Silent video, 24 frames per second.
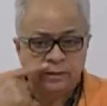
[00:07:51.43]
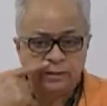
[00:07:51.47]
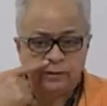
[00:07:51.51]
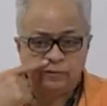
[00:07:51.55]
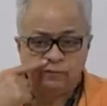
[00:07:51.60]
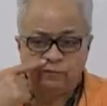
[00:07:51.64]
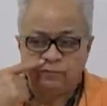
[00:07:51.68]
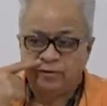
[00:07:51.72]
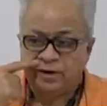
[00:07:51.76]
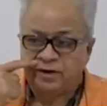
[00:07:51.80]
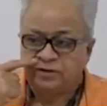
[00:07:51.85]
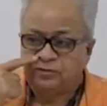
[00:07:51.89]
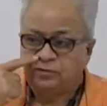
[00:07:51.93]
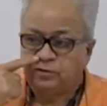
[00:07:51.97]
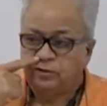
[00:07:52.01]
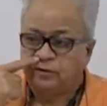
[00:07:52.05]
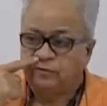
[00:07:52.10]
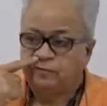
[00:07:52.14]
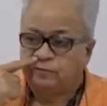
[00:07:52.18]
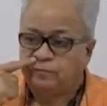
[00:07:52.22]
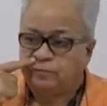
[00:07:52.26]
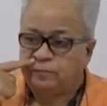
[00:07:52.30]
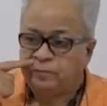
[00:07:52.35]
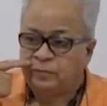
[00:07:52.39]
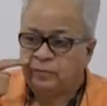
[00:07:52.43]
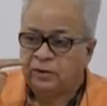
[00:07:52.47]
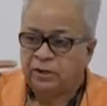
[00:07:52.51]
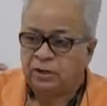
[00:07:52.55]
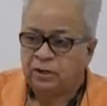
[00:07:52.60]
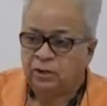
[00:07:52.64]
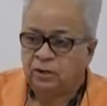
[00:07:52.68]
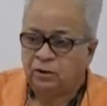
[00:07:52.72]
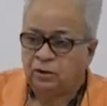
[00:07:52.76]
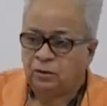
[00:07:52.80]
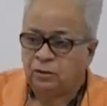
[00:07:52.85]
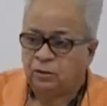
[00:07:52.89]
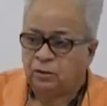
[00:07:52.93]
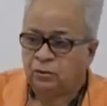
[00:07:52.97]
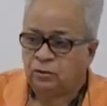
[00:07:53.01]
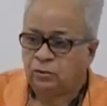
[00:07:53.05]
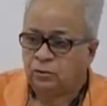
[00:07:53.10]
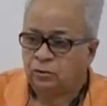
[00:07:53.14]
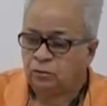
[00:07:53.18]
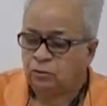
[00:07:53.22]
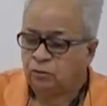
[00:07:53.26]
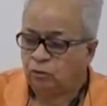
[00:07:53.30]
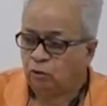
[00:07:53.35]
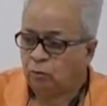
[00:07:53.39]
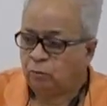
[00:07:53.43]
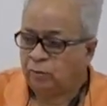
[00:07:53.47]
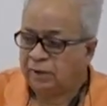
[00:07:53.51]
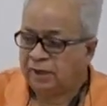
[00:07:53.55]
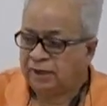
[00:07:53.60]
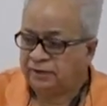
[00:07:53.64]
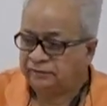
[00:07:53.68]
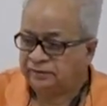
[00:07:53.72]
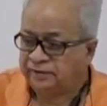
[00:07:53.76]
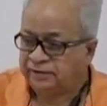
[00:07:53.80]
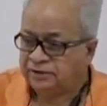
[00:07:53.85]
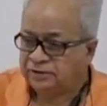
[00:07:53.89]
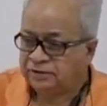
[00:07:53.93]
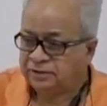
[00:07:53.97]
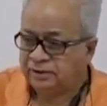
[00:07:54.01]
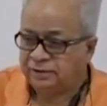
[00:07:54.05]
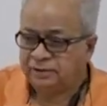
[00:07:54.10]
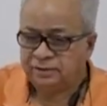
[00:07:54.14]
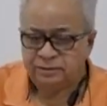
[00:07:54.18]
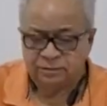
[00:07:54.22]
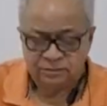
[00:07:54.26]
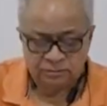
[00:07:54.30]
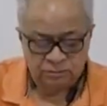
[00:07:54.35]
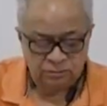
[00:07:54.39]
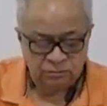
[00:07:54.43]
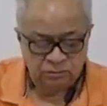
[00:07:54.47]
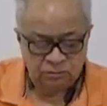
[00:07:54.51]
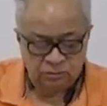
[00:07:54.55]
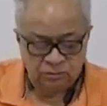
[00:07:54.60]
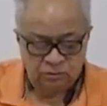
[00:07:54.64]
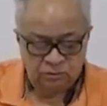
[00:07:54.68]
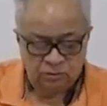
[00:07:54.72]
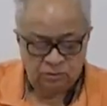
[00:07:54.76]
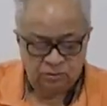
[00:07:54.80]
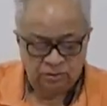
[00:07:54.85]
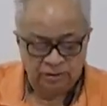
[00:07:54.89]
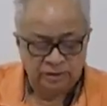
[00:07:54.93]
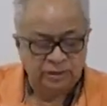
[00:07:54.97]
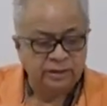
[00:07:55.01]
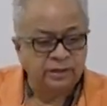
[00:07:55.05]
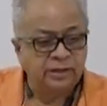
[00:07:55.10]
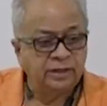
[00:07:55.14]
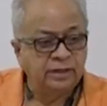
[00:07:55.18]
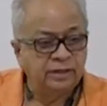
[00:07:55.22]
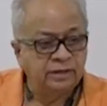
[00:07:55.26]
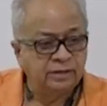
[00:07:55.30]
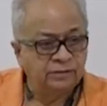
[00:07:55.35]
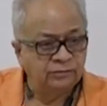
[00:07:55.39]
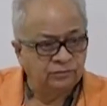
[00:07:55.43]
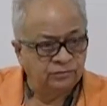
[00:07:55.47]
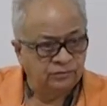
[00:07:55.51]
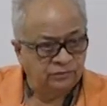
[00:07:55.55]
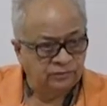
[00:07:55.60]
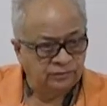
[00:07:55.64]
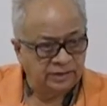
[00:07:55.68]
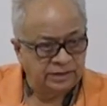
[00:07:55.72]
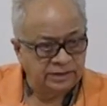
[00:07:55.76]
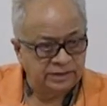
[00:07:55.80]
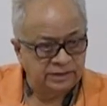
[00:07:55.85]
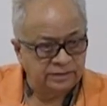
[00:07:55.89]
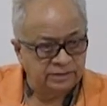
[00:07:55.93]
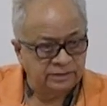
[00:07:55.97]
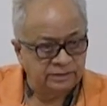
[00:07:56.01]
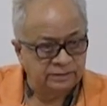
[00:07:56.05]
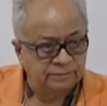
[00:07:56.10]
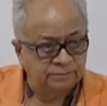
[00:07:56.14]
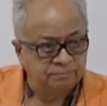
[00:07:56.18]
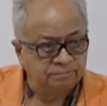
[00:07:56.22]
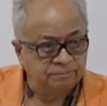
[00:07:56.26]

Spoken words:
Effects of globalization on Indian society.